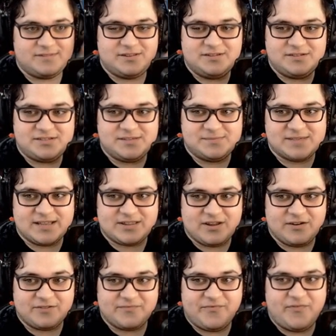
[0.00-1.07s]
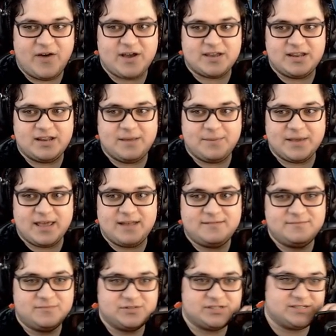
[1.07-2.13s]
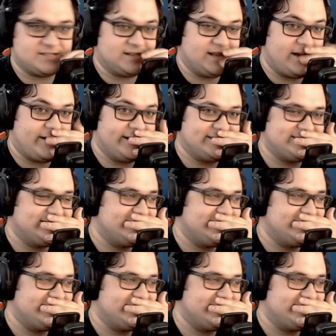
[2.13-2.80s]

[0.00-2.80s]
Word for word: seems like they're fucking it up again, which is hilarious.